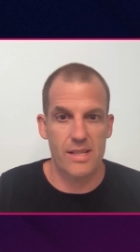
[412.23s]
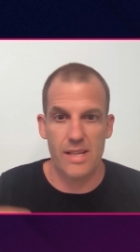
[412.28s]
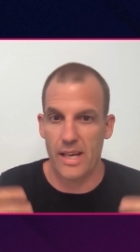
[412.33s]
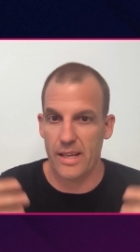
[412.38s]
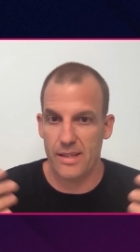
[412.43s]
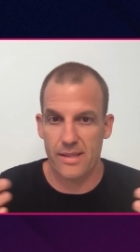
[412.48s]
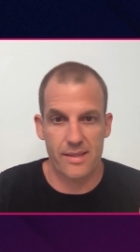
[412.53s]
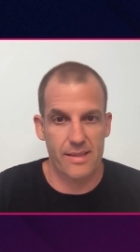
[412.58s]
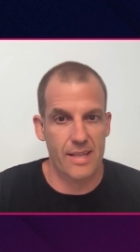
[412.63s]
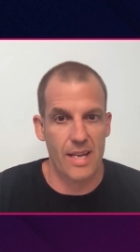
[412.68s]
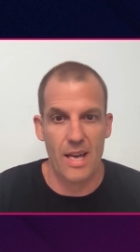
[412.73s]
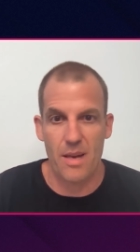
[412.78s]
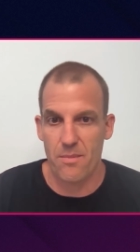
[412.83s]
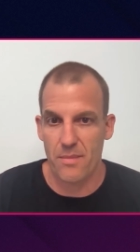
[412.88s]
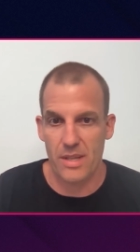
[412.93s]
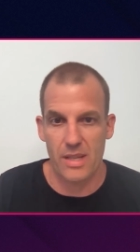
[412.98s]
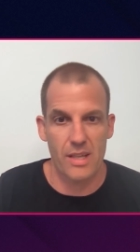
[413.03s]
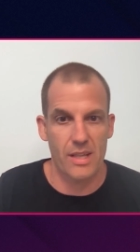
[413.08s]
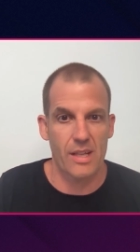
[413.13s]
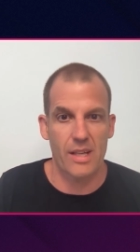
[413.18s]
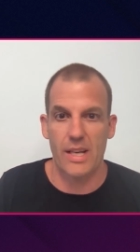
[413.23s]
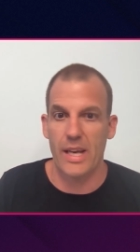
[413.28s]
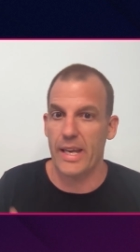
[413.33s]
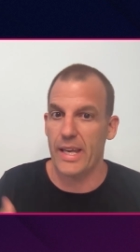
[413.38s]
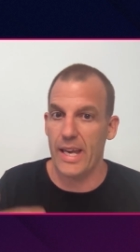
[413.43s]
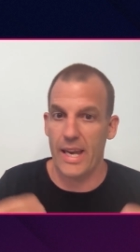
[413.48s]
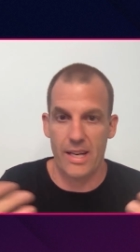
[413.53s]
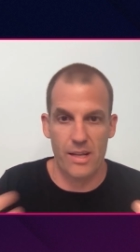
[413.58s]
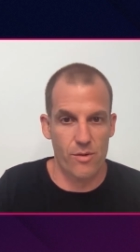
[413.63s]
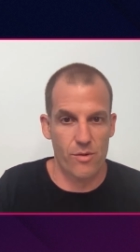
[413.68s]
like stemming, like
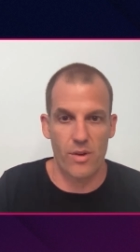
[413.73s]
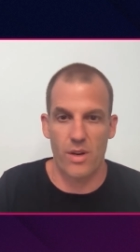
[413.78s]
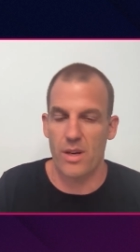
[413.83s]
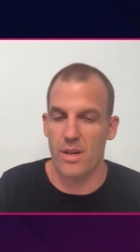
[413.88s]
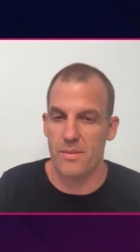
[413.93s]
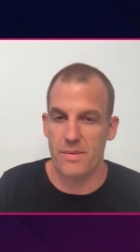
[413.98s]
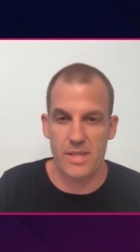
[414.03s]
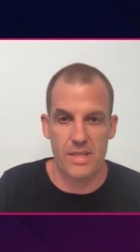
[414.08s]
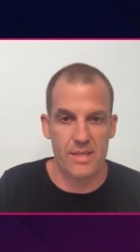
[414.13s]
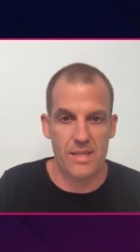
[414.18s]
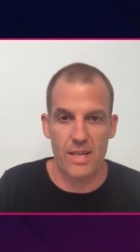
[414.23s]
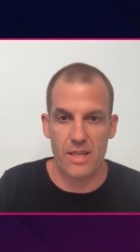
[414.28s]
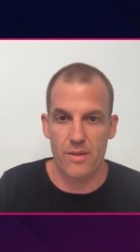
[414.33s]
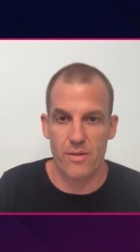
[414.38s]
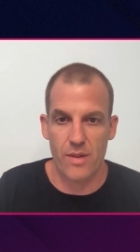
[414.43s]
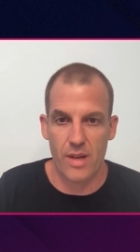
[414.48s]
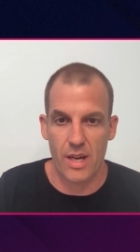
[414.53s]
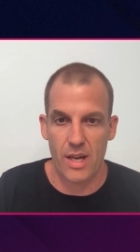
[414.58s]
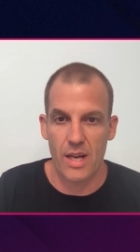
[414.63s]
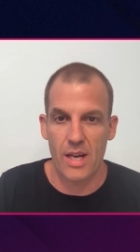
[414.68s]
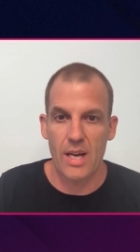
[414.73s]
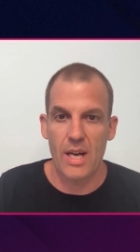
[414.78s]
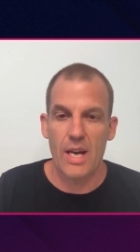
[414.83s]
n-grams, etc.,